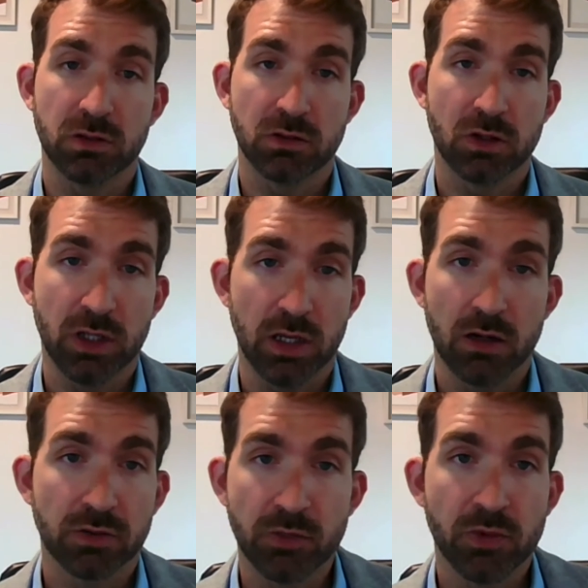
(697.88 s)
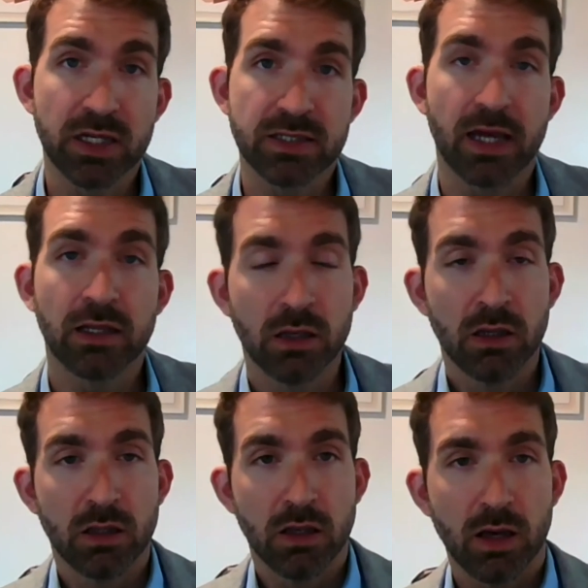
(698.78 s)
good to hear. Didn't realize that.
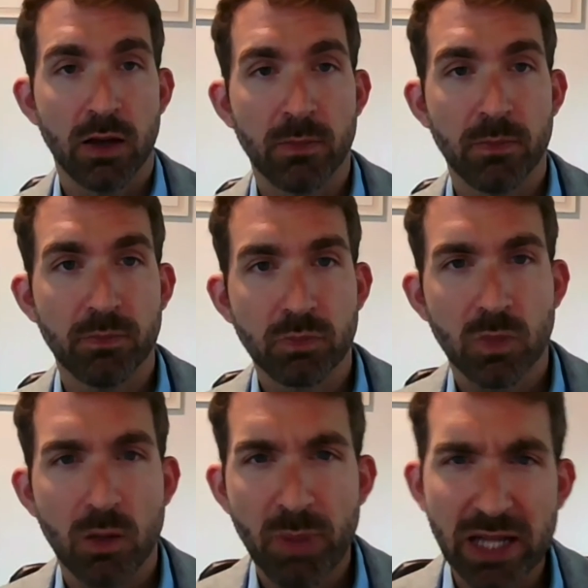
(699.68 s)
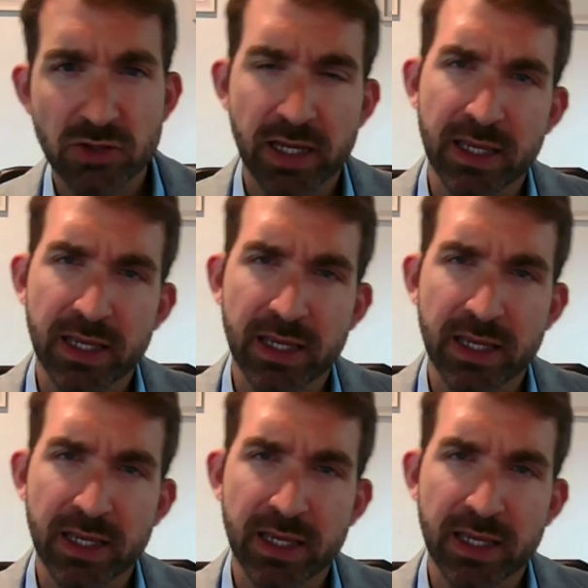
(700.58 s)
Patrick,